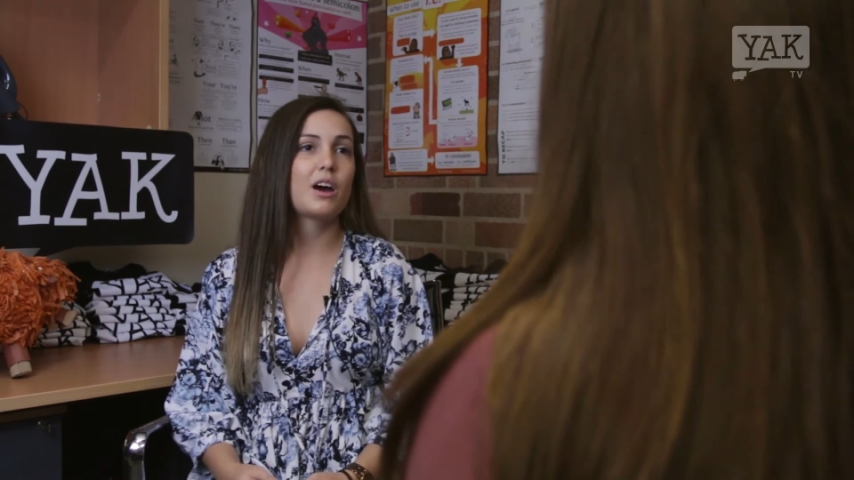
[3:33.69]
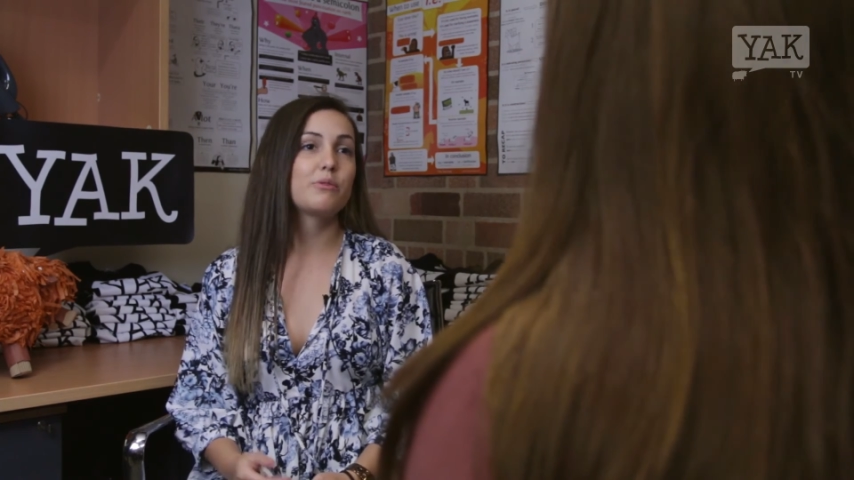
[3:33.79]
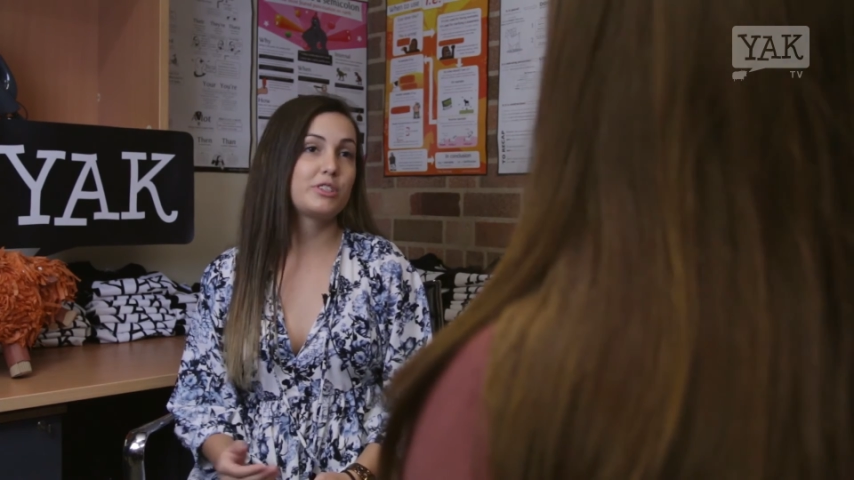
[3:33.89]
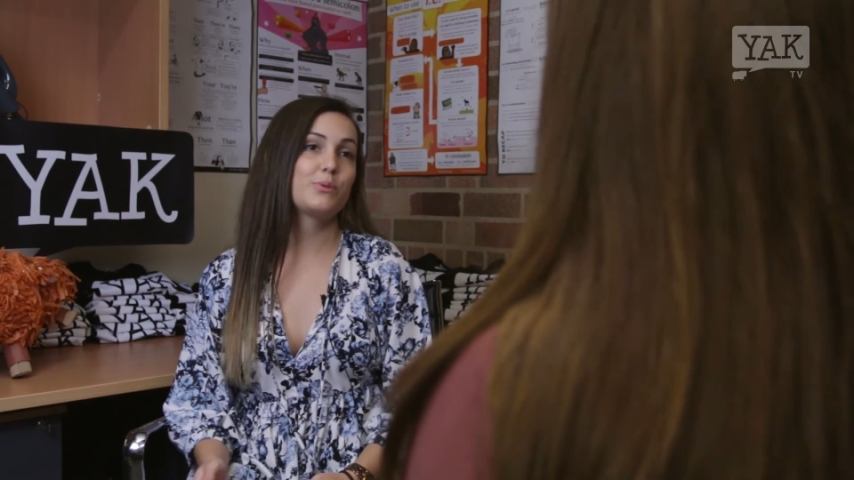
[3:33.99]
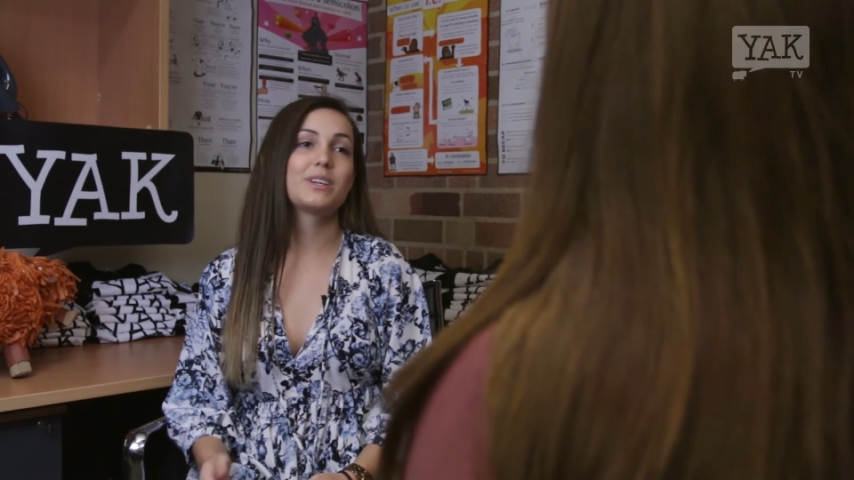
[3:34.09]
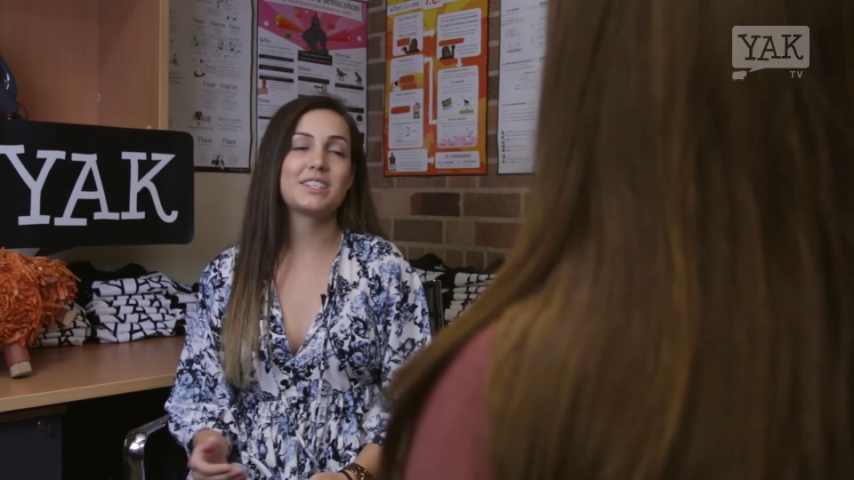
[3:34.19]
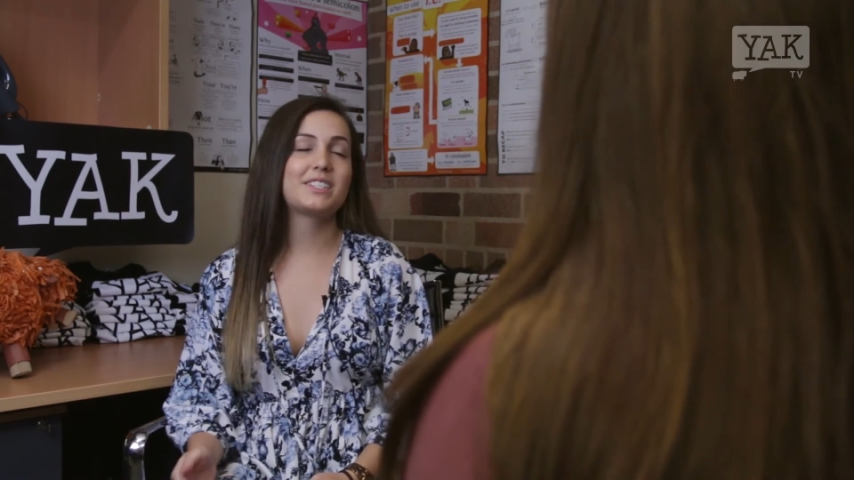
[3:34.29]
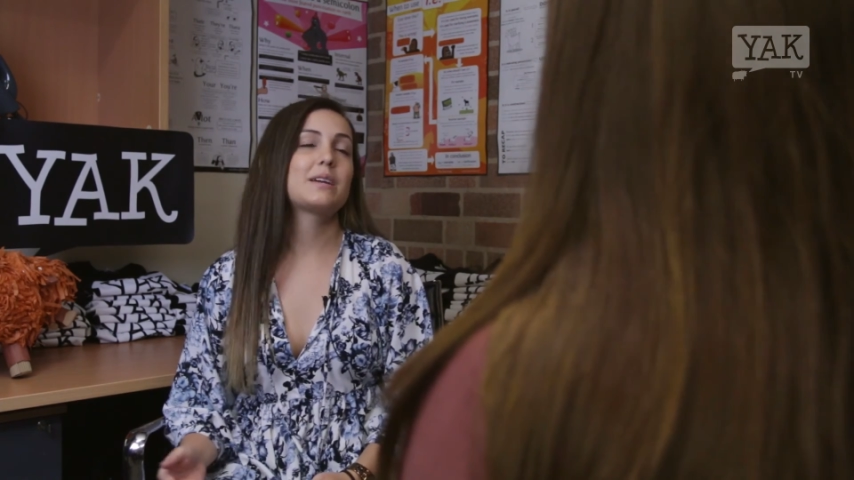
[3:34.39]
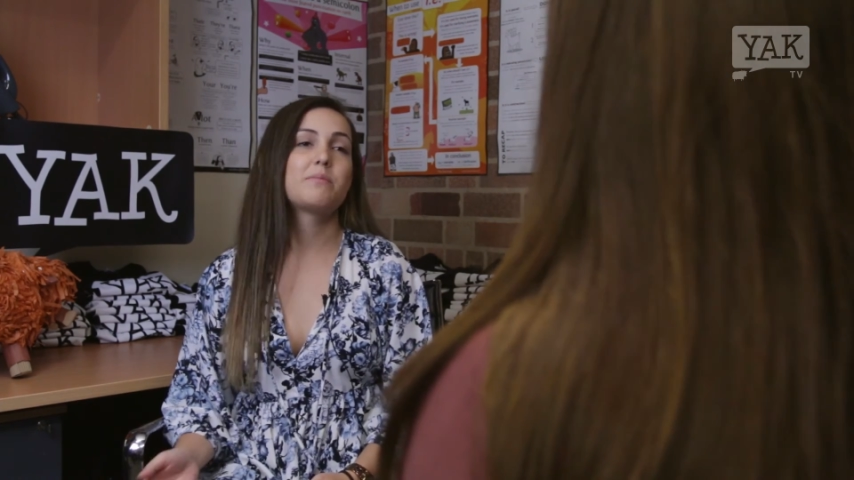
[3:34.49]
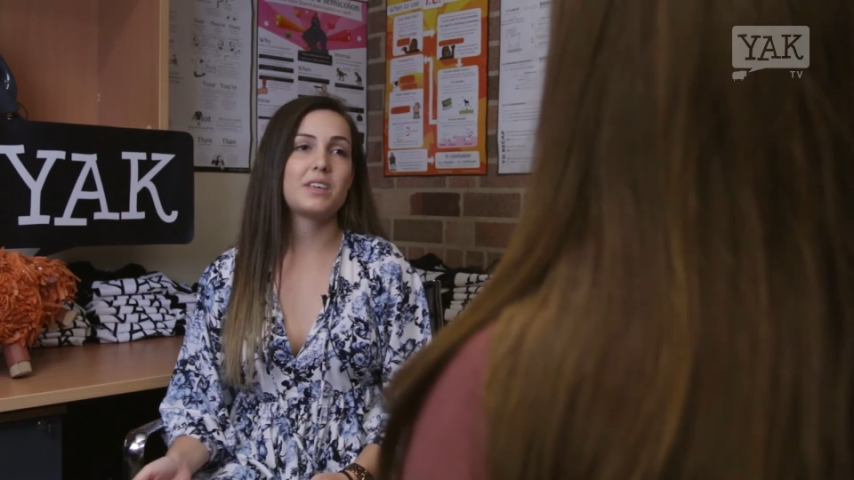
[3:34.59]
I was doing the
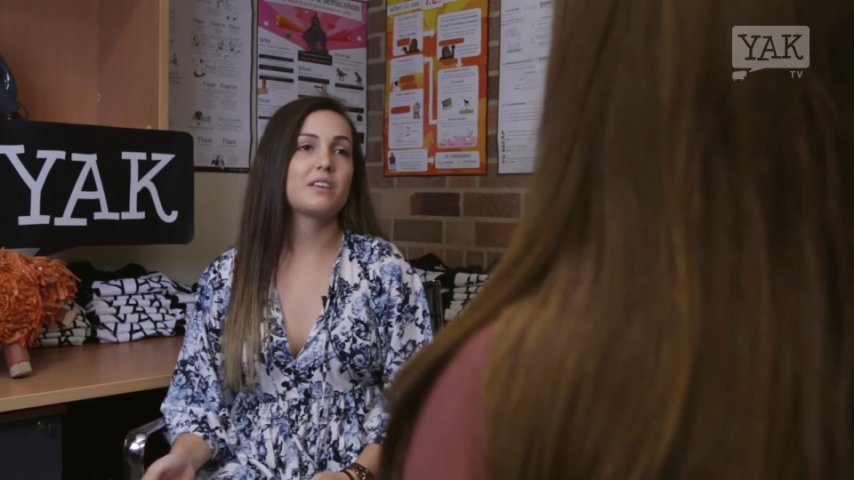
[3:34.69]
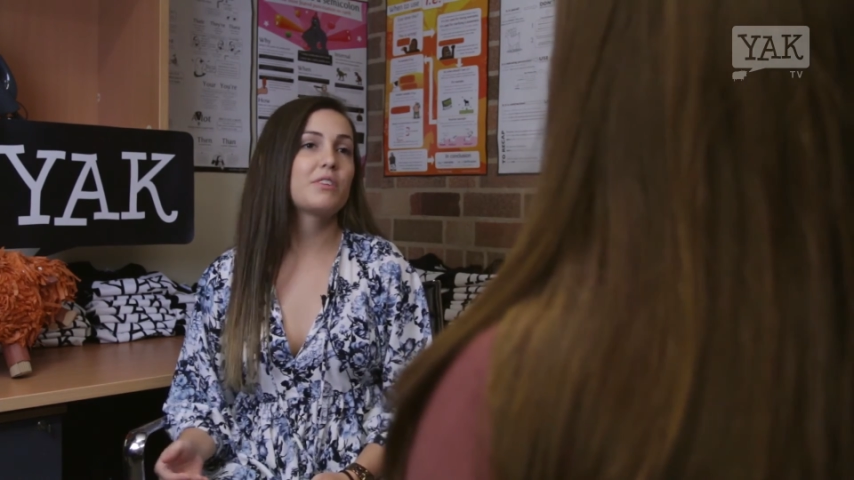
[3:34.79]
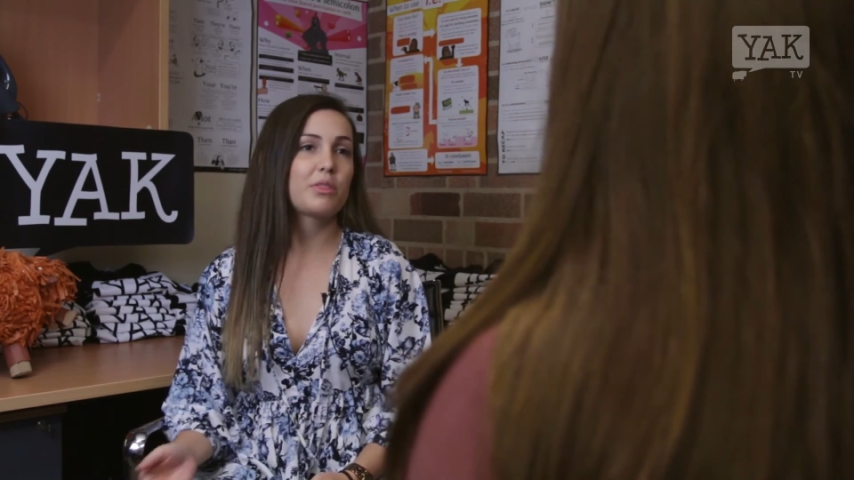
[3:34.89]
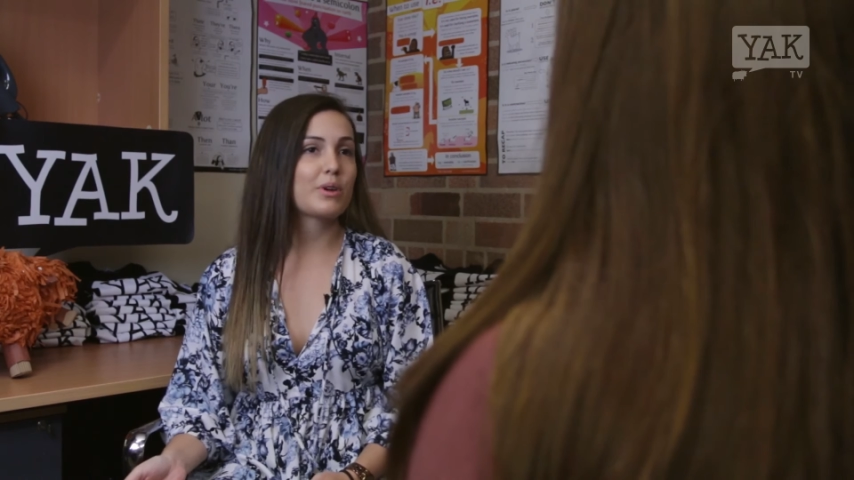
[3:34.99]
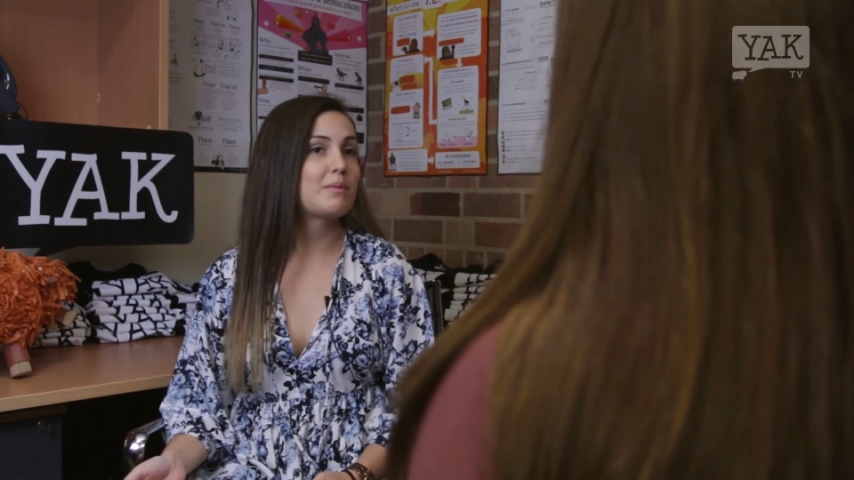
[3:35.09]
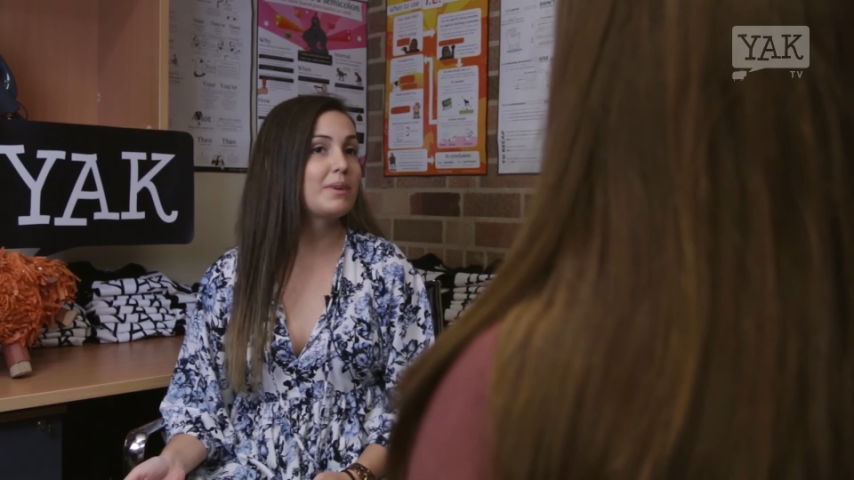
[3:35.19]
same thing for 3